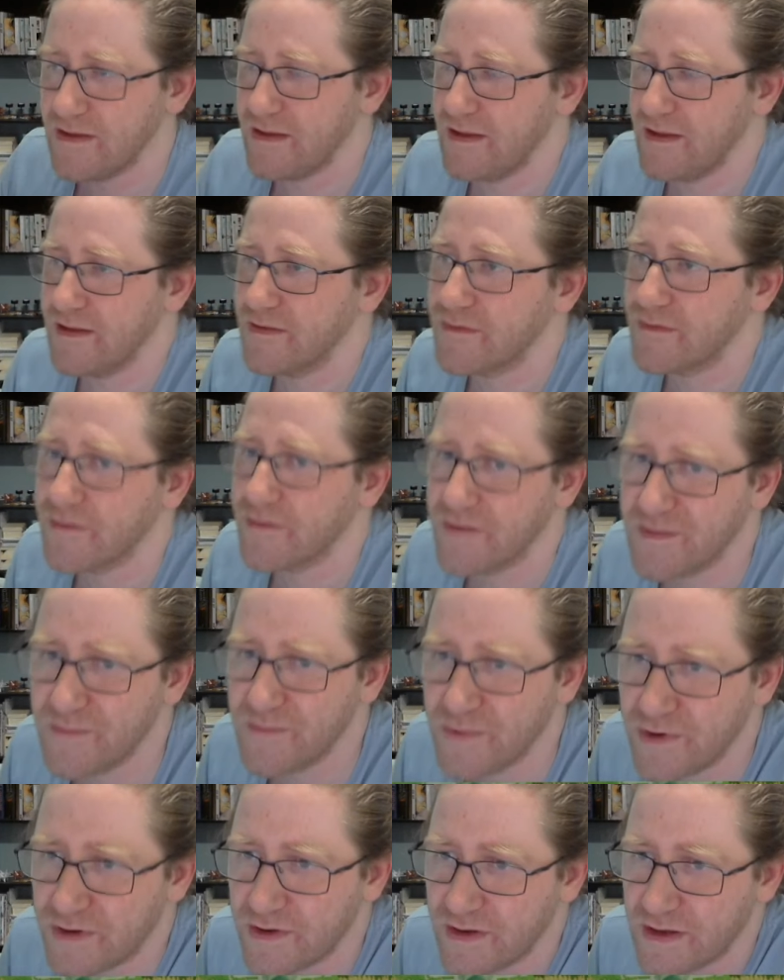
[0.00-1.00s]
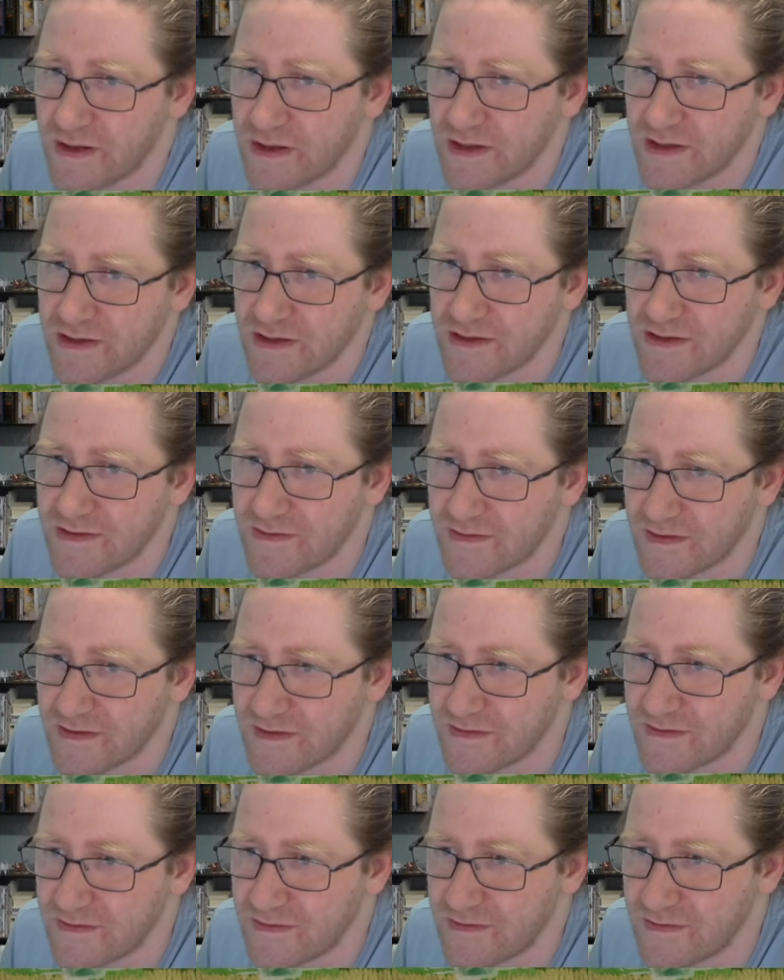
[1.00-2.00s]
interim bird. Let's take
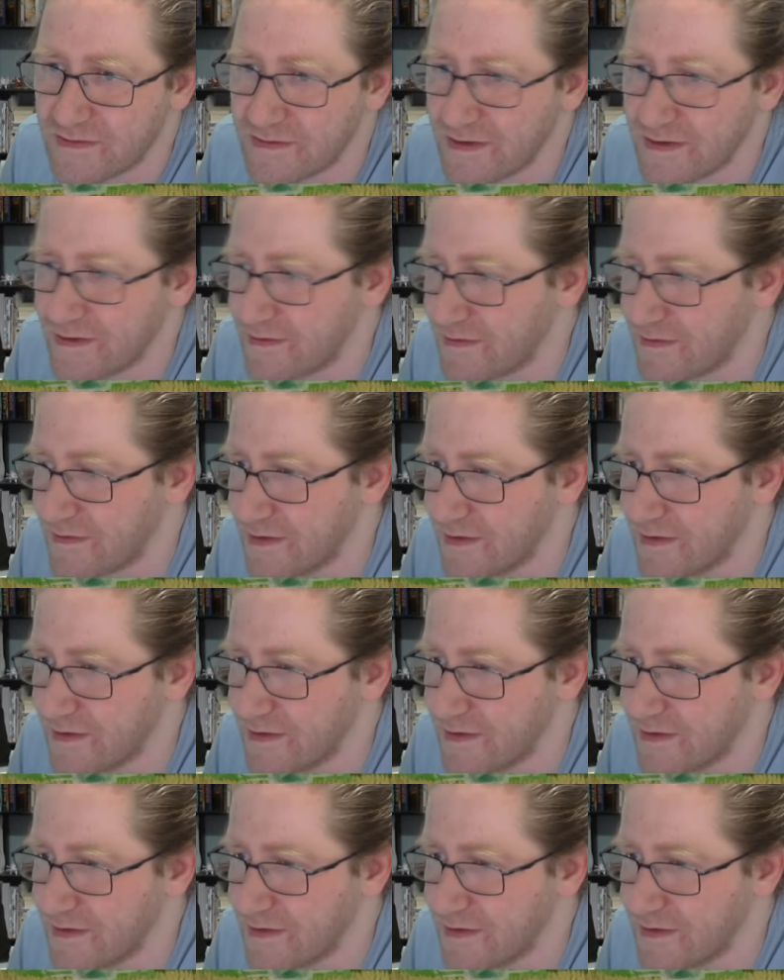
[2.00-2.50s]
that.